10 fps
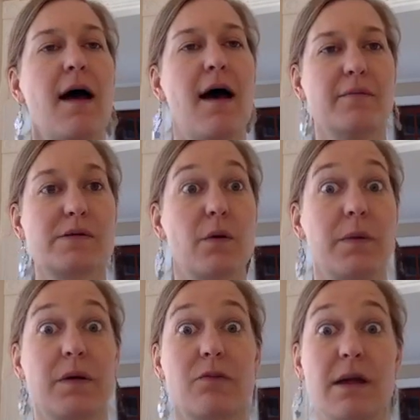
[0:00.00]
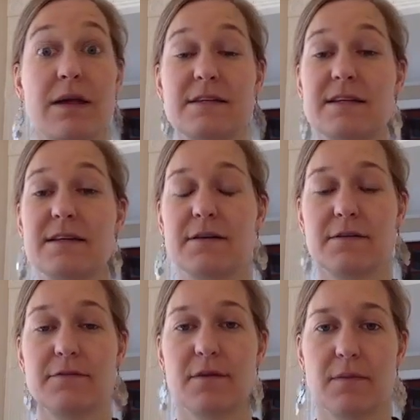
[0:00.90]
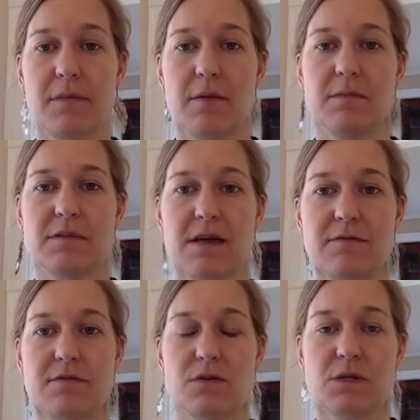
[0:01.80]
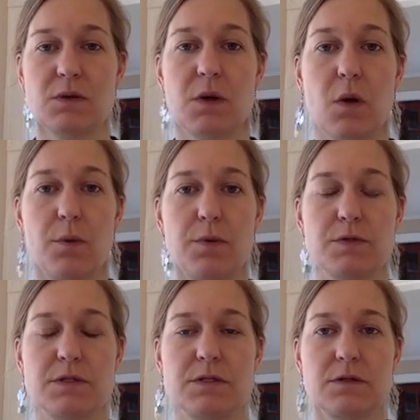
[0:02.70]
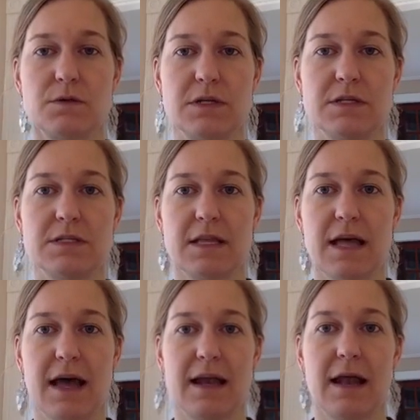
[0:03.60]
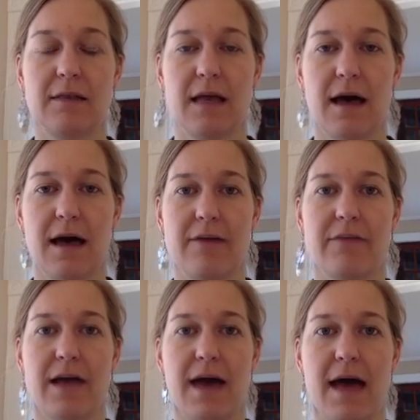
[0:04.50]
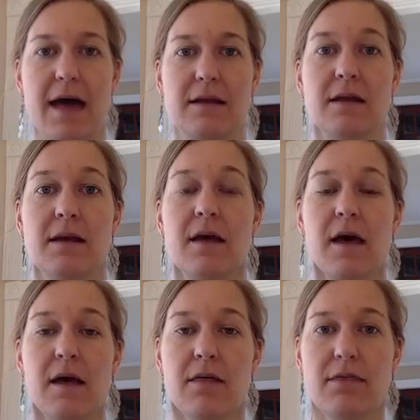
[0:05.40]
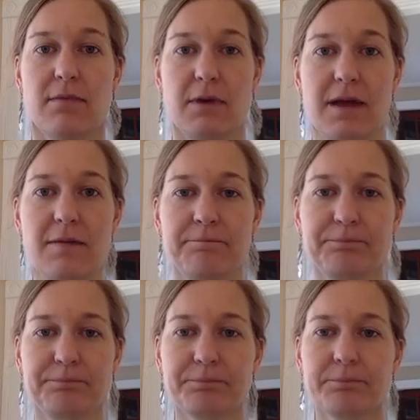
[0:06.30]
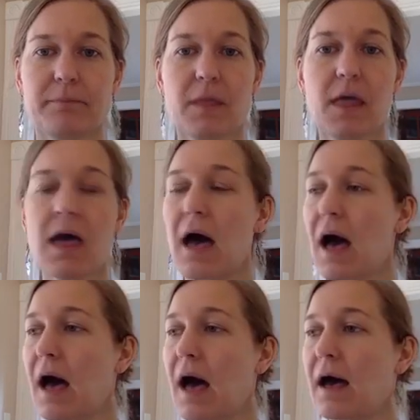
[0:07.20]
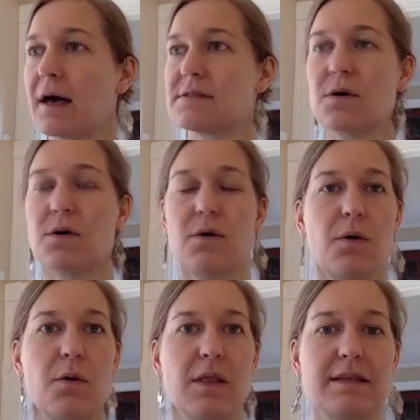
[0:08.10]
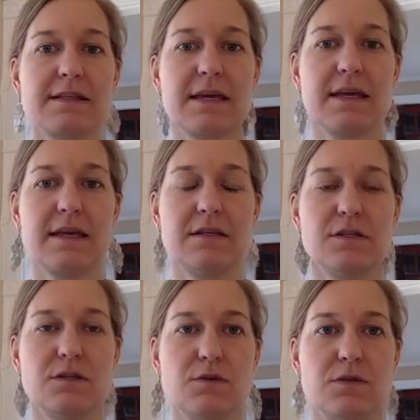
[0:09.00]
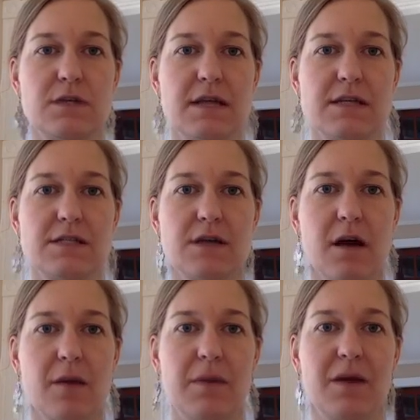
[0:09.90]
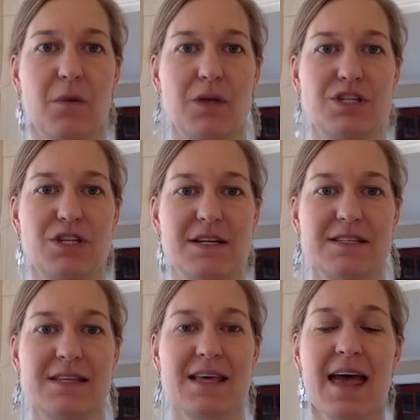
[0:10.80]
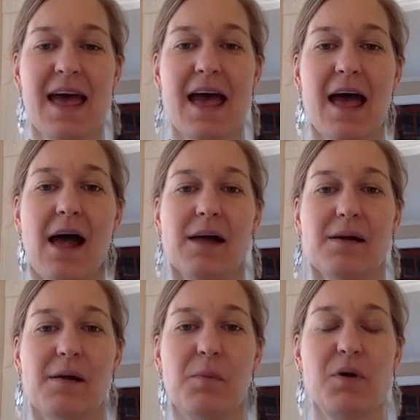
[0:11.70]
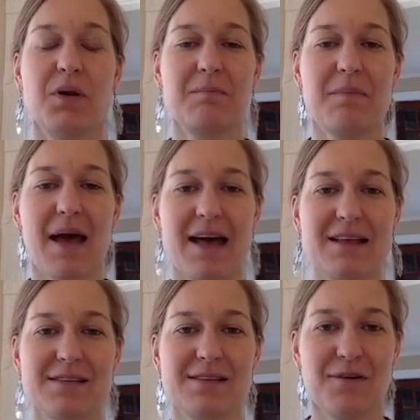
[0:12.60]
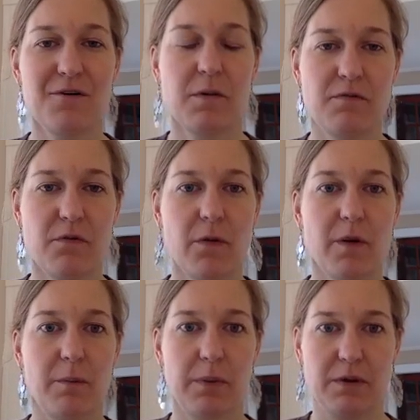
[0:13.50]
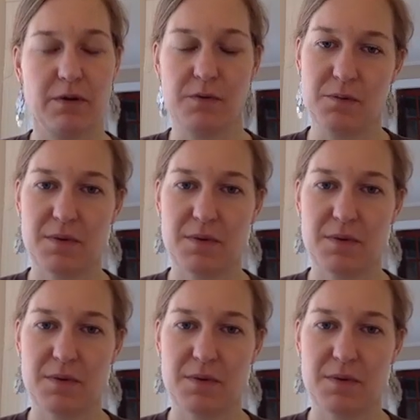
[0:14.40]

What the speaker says: so it will be great to hear from them this afternoon, so we hope you tune into that live at 3. So let's get into today's topic, which is putting Maslow before Bloom.